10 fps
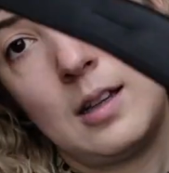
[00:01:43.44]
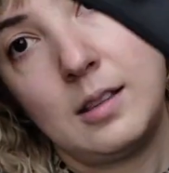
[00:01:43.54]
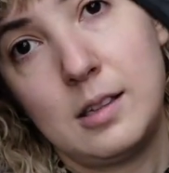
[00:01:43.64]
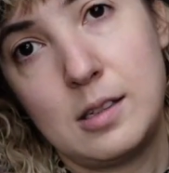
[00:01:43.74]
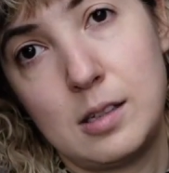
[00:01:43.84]

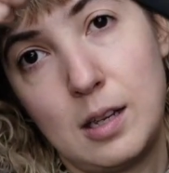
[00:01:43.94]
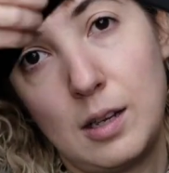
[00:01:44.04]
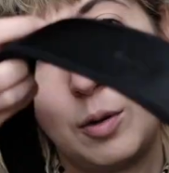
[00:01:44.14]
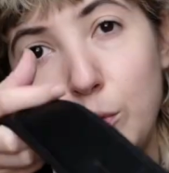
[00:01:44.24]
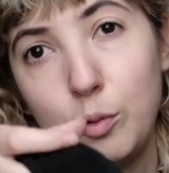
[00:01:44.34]
this
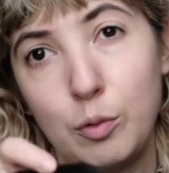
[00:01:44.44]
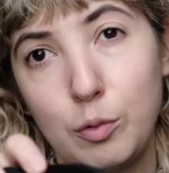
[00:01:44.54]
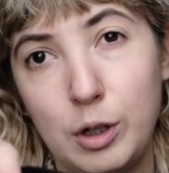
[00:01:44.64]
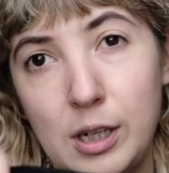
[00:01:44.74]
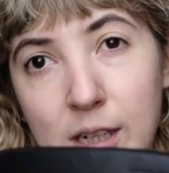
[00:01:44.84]

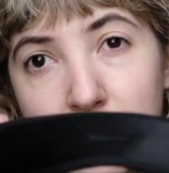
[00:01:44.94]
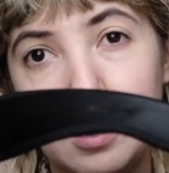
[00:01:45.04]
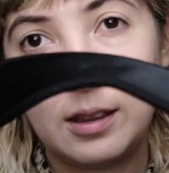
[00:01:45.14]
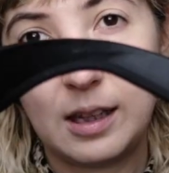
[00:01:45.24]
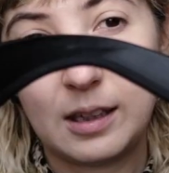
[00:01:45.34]
really
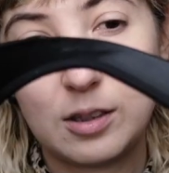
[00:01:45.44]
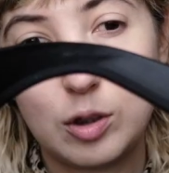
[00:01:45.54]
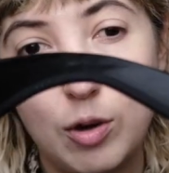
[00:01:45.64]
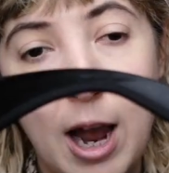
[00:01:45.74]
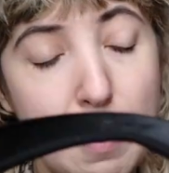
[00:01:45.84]
thick
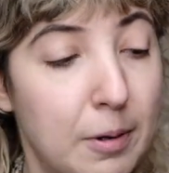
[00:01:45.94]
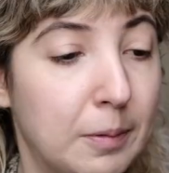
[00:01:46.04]
strap